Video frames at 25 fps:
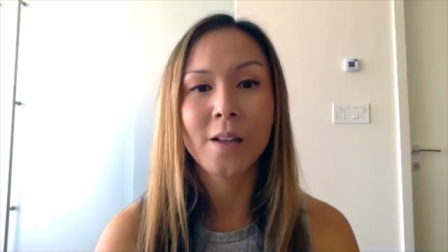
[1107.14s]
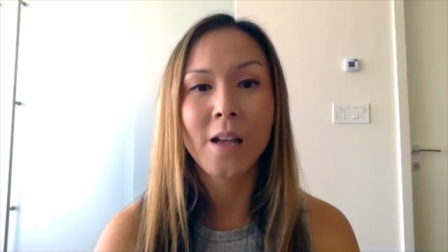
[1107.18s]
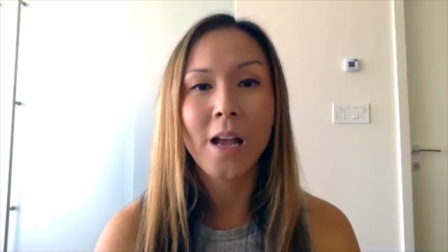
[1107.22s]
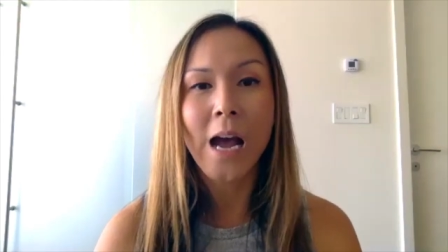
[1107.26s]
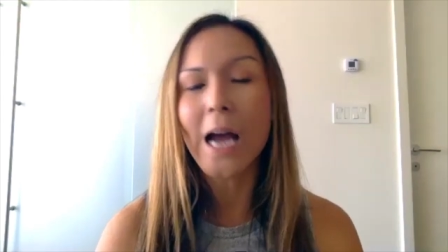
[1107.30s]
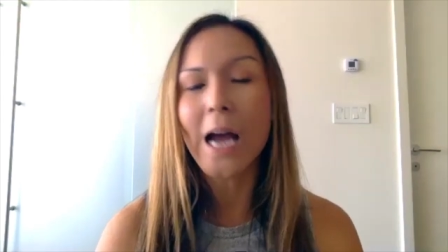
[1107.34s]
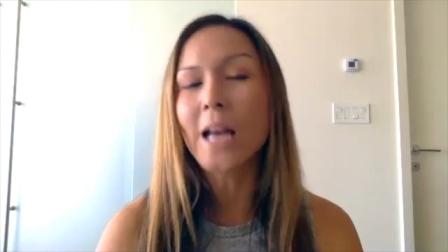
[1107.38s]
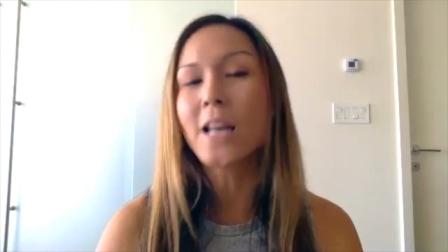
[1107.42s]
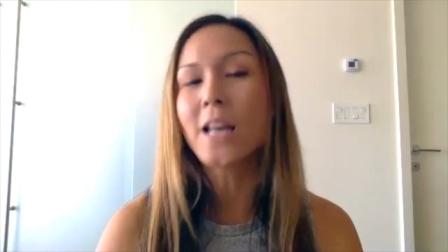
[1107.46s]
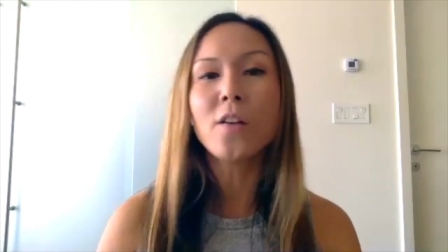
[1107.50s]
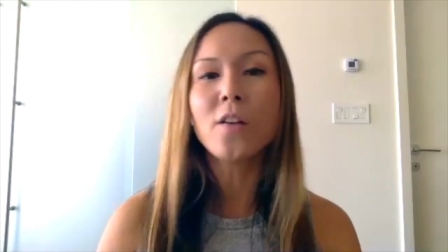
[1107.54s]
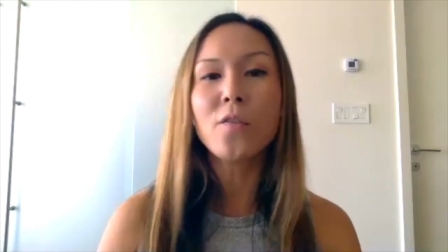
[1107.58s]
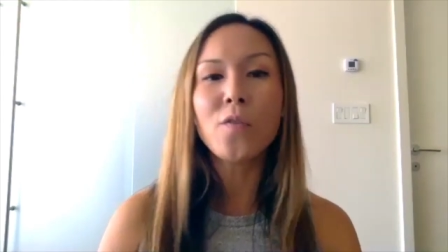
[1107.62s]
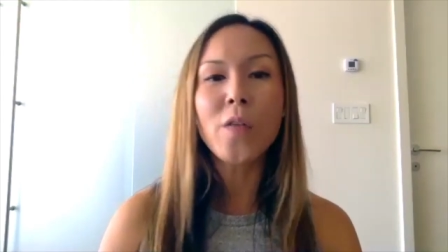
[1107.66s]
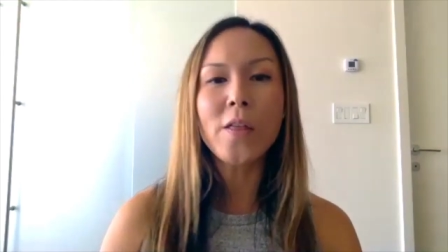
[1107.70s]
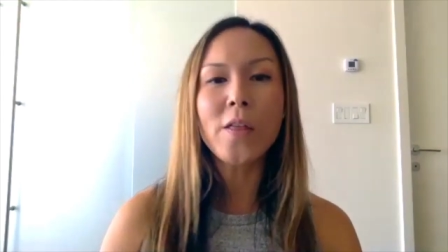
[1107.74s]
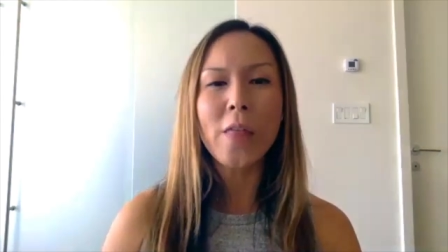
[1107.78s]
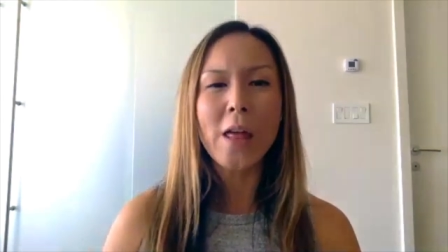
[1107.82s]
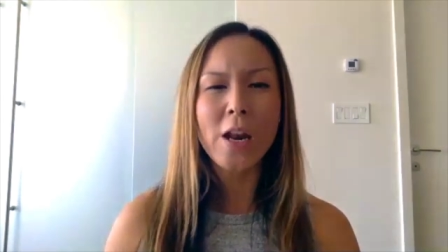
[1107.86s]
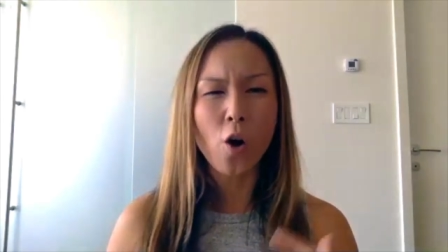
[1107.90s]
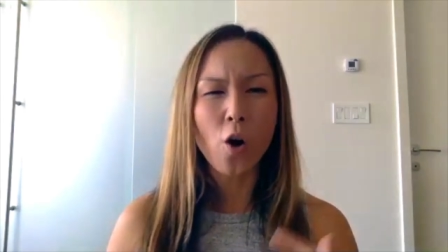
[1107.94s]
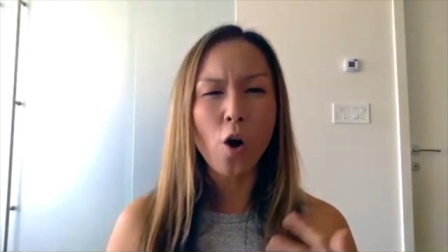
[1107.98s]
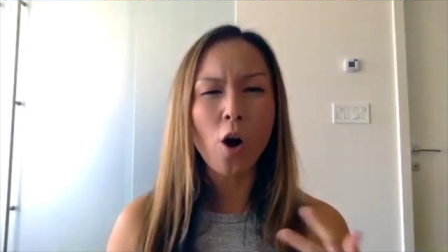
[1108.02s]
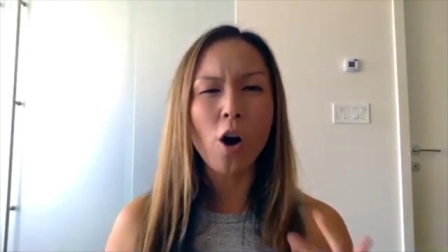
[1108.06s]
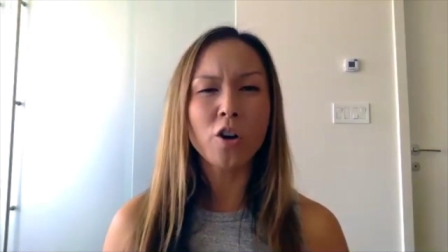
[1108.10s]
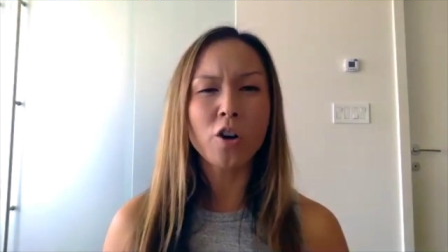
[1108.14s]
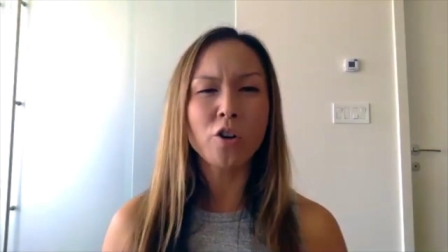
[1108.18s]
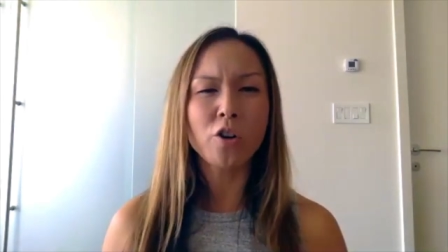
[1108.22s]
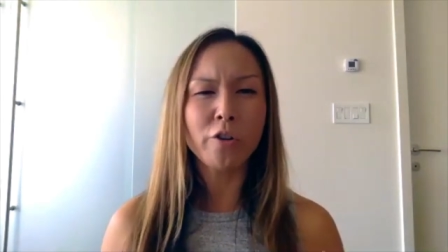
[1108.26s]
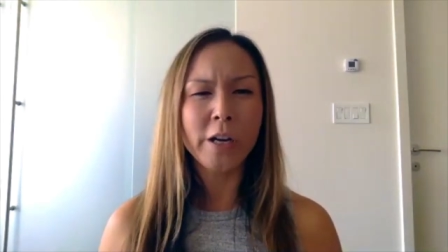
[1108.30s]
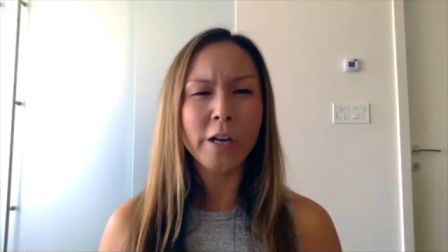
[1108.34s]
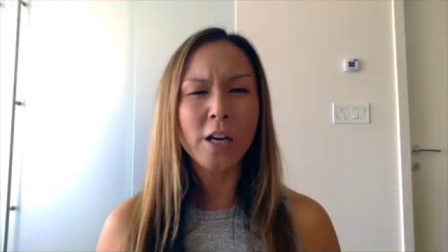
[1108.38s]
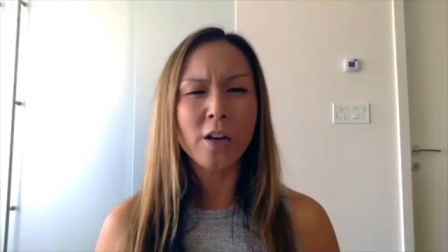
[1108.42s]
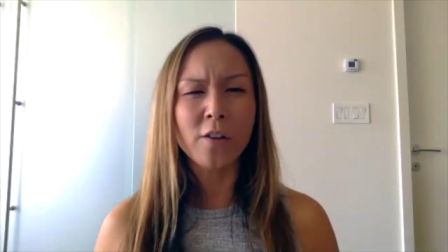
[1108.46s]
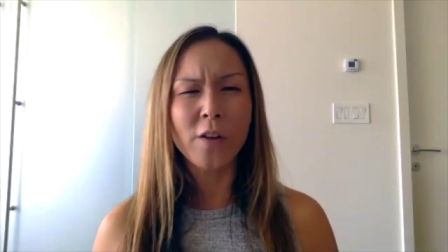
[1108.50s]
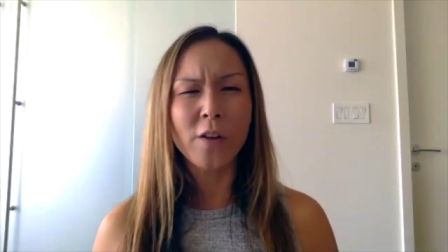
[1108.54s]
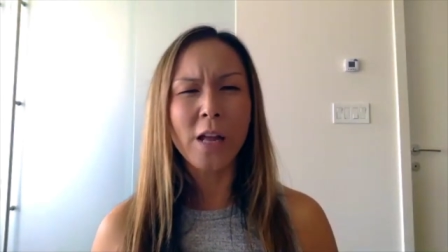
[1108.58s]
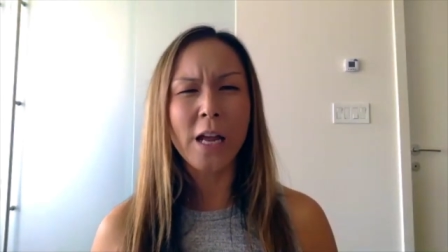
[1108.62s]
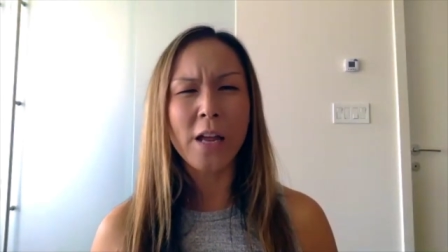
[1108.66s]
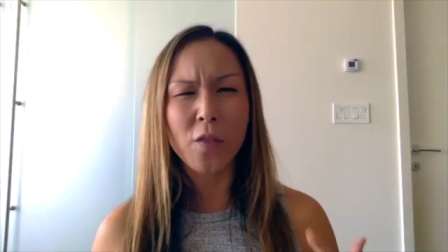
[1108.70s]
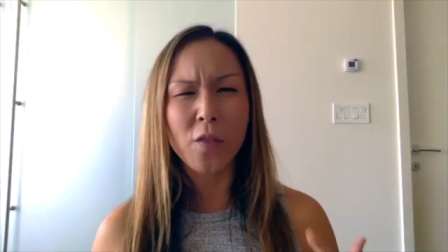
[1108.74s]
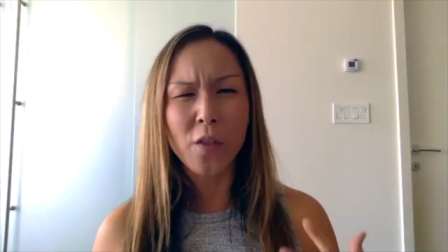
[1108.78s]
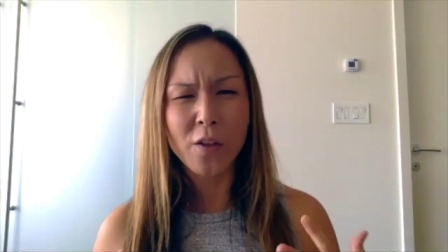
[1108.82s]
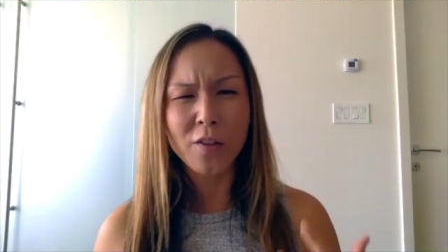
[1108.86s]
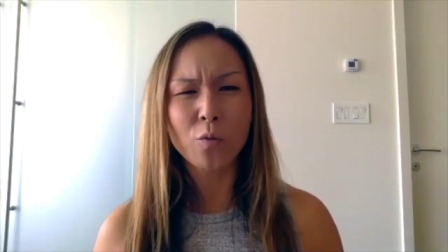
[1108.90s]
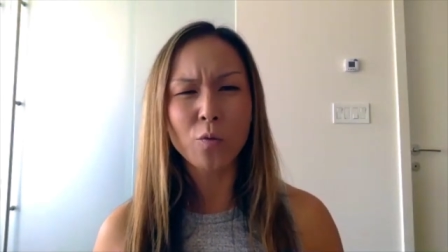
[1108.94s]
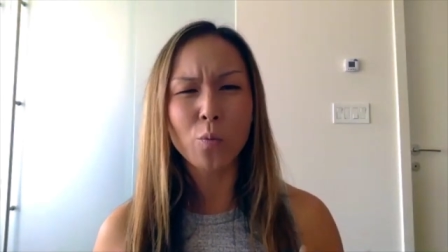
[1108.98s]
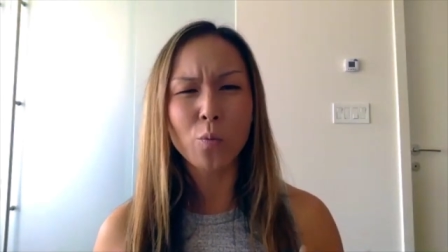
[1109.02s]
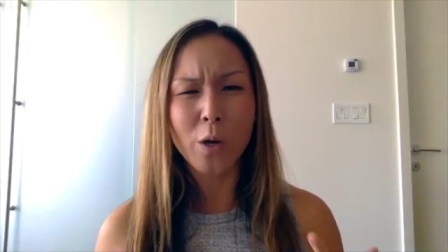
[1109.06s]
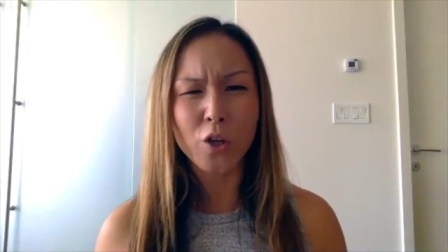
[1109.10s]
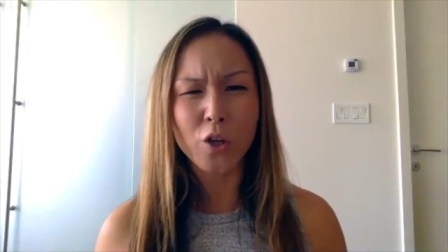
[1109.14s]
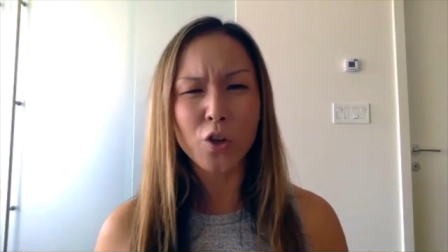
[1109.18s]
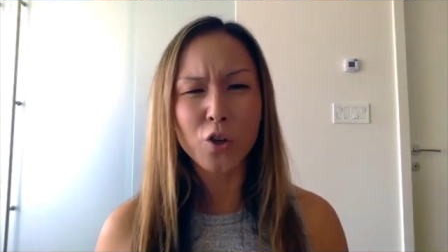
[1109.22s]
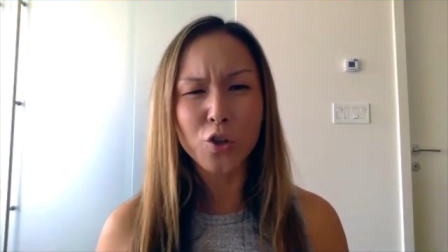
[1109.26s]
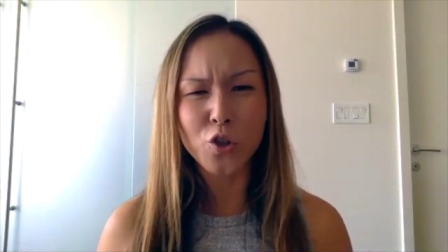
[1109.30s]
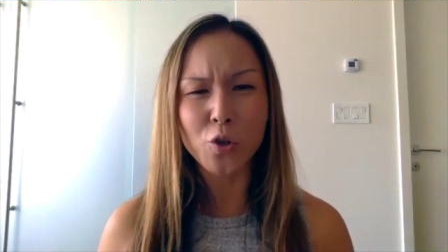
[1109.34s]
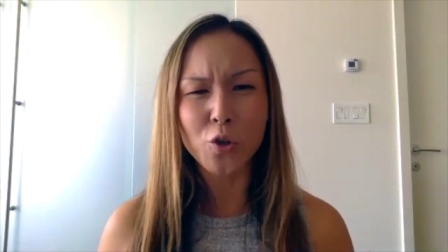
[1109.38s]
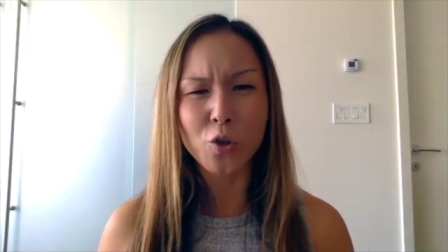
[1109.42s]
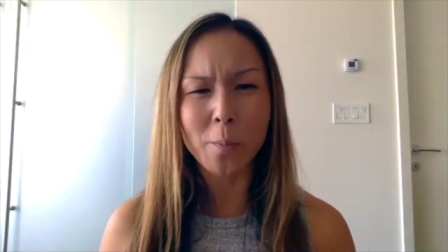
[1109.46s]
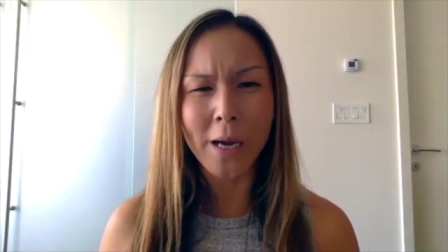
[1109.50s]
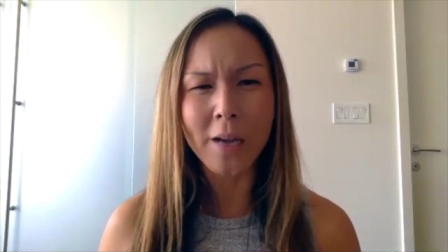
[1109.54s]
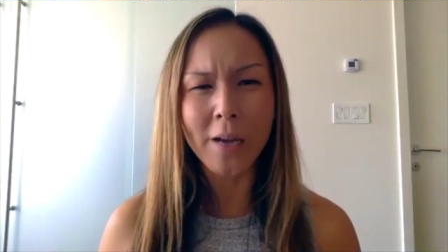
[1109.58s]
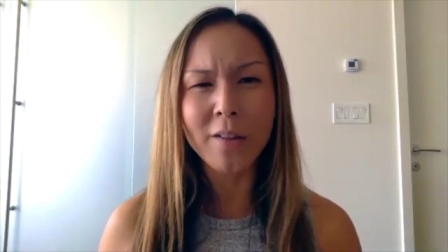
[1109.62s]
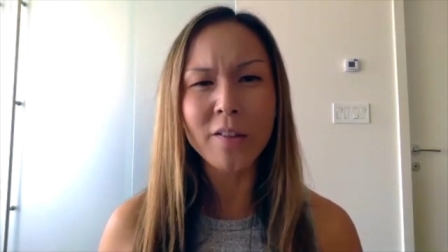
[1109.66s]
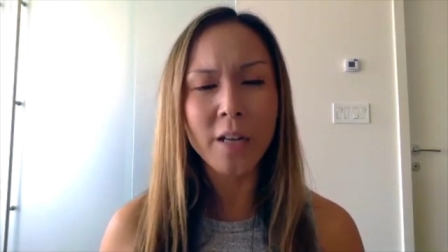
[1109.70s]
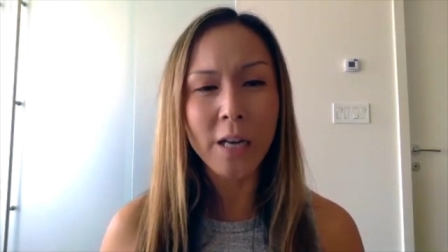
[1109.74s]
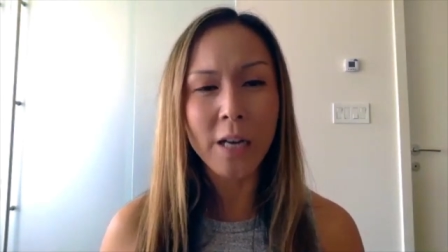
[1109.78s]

I love that honoring of like, this is what you do best.